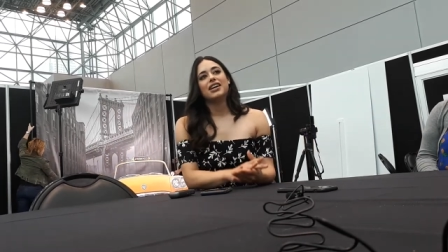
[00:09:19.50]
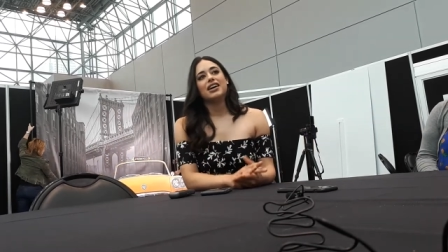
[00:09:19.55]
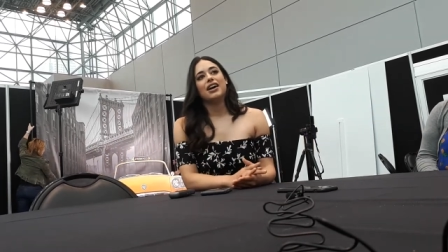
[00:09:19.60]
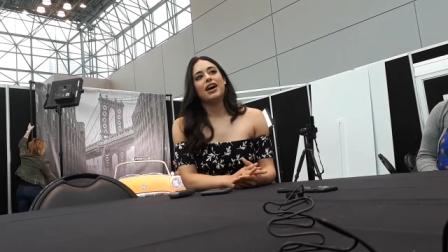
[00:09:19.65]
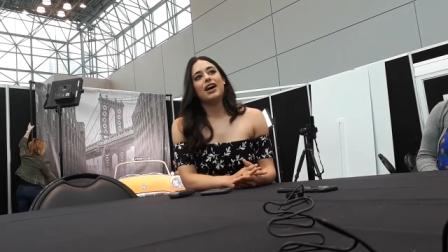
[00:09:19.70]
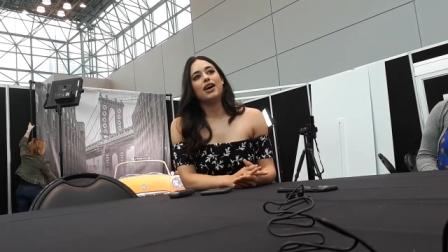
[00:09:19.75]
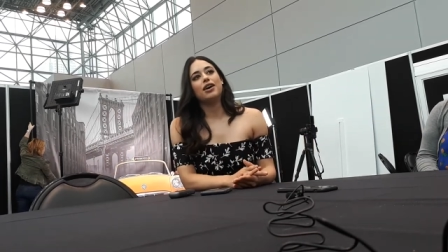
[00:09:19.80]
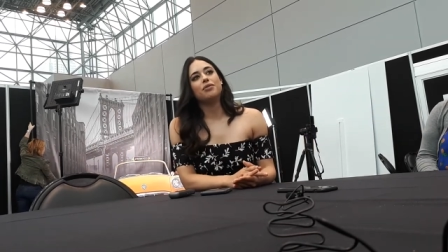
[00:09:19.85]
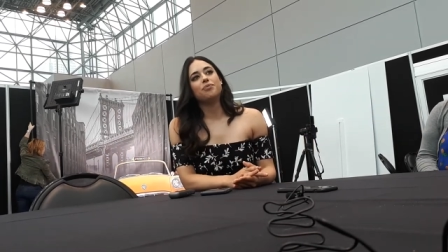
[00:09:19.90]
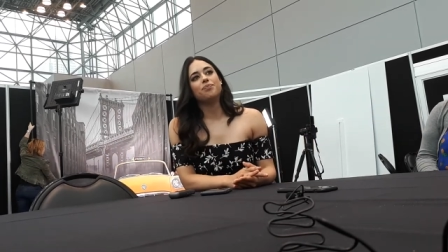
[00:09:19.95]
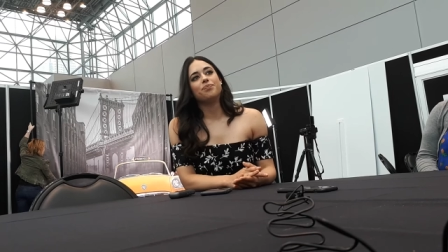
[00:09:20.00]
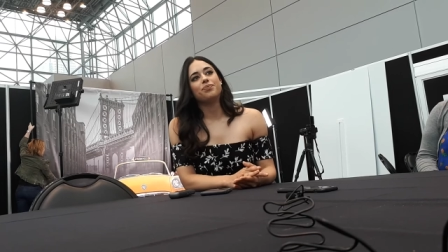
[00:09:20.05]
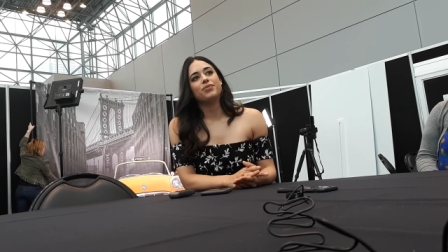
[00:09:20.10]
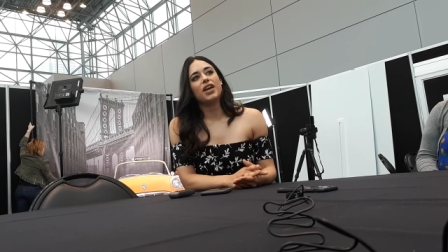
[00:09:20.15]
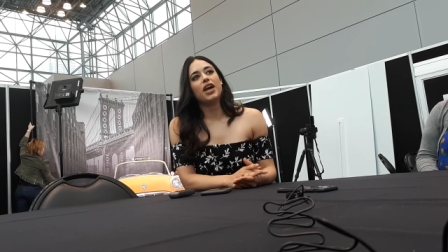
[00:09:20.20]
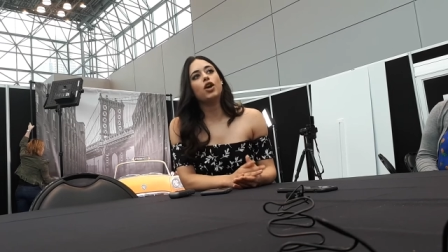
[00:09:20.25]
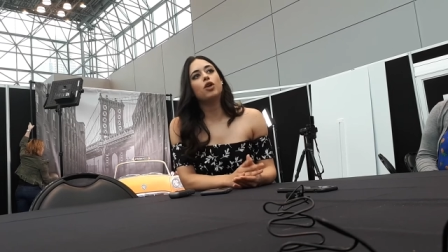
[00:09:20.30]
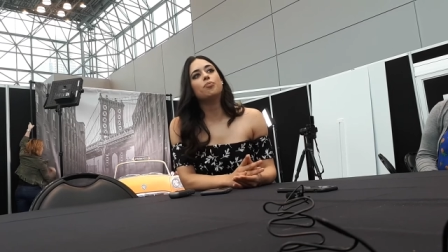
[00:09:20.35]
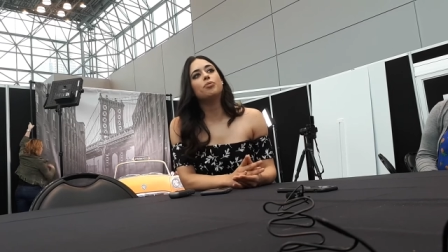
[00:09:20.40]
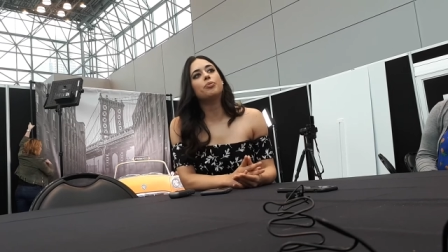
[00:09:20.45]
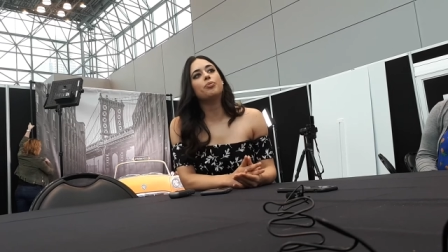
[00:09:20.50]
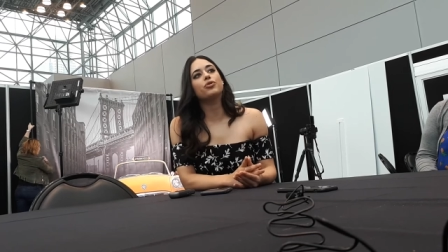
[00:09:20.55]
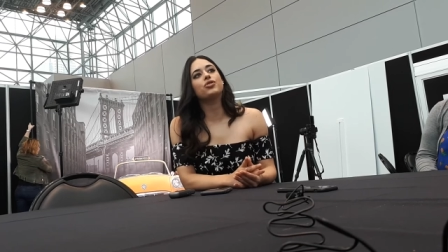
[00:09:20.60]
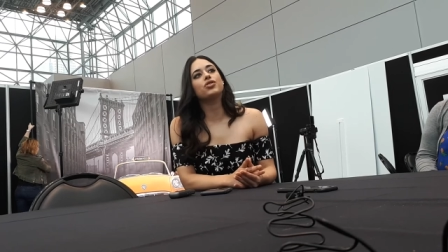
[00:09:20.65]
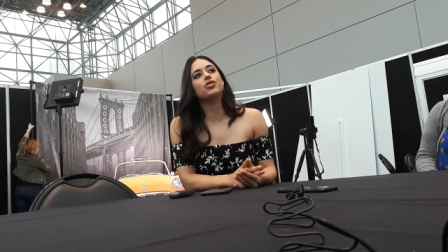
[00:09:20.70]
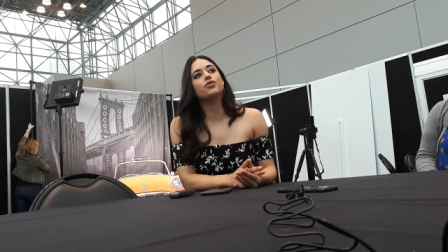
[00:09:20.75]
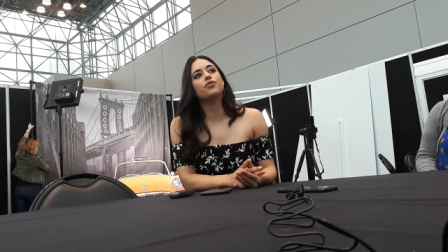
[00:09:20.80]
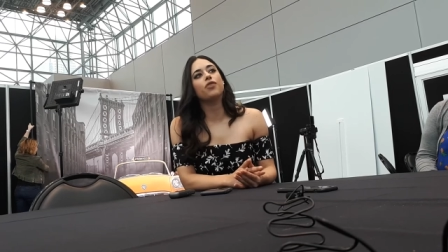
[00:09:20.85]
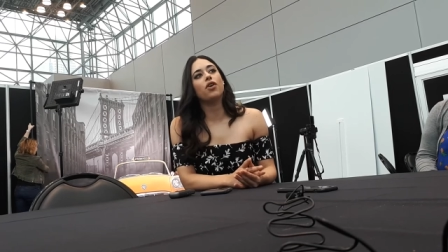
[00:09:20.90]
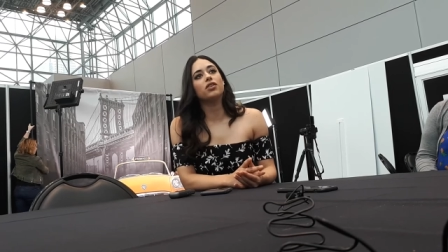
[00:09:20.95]
I hope people
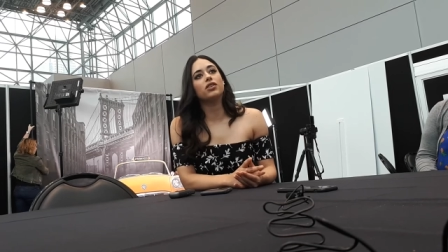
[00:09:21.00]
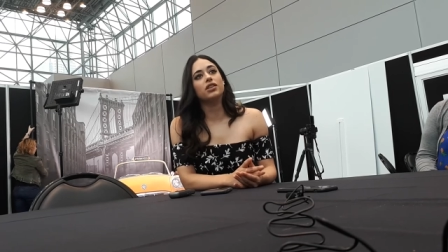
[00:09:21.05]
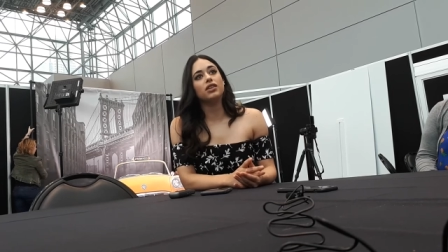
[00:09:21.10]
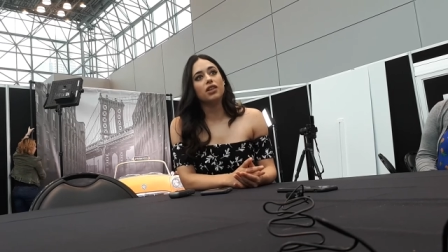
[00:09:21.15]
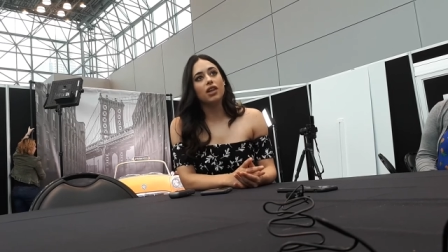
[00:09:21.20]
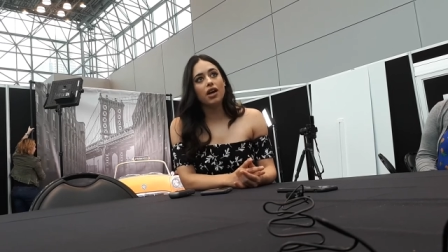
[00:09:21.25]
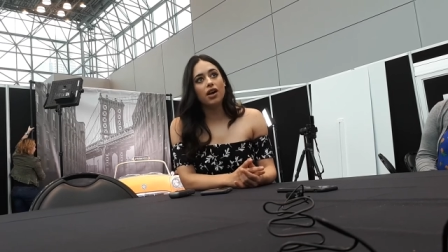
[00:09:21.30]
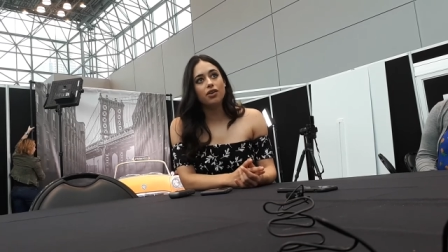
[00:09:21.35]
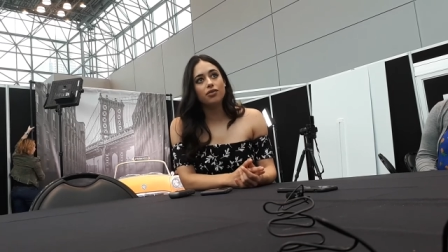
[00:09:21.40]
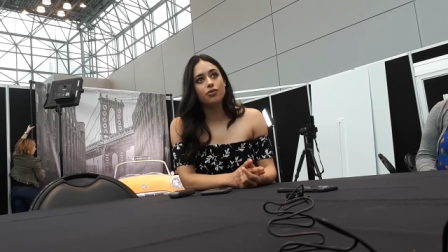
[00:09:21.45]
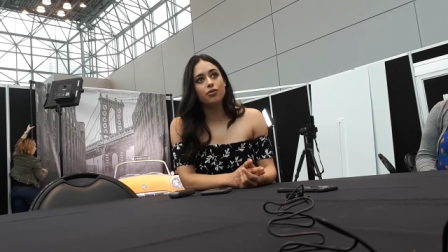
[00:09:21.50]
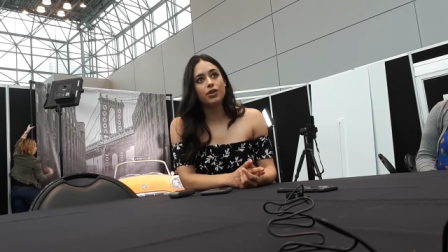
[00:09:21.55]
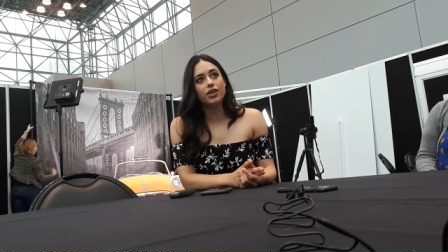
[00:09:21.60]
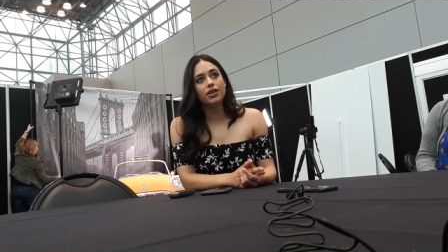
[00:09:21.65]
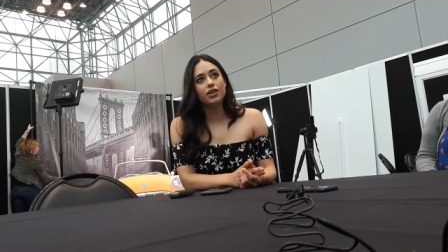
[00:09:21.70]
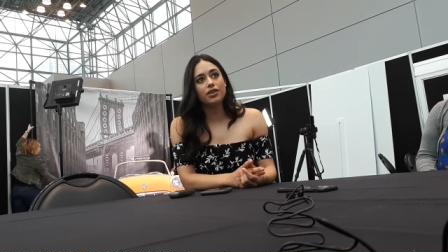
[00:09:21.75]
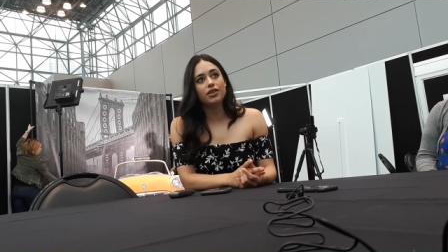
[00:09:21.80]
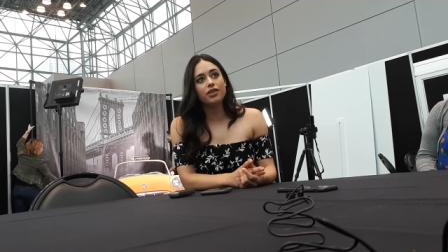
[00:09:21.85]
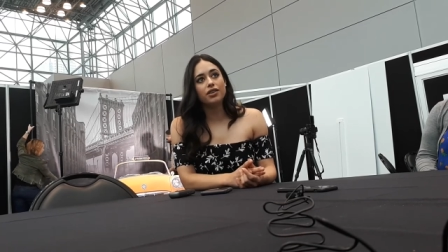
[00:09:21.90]
just fall in love with